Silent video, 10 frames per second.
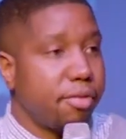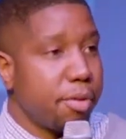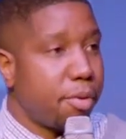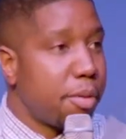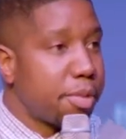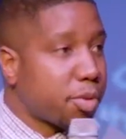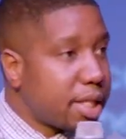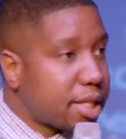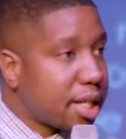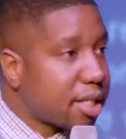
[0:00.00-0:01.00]
if you're born
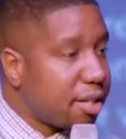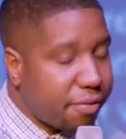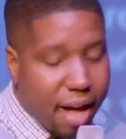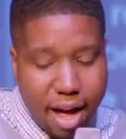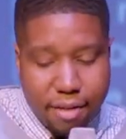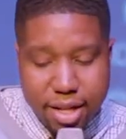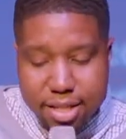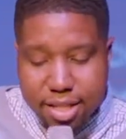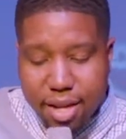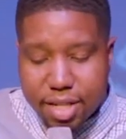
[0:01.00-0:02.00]
between 65
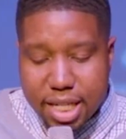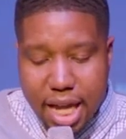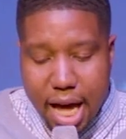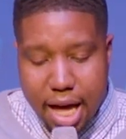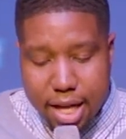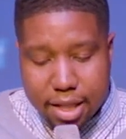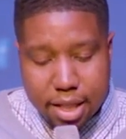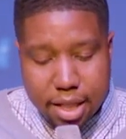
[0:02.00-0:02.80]
and 79,